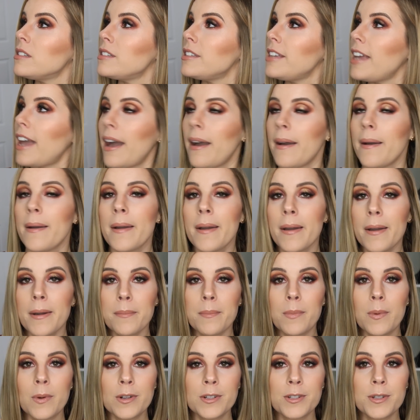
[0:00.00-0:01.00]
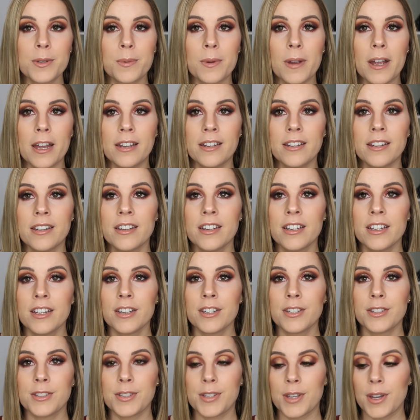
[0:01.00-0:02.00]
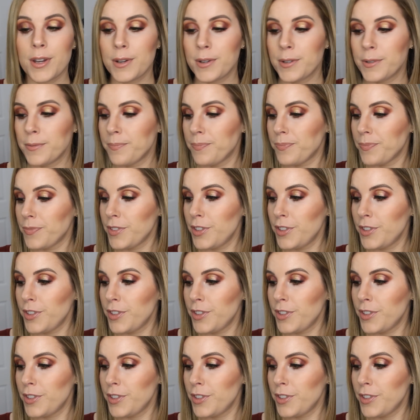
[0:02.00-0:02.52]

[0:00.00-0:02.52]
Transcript: Yeah, Born to Run. So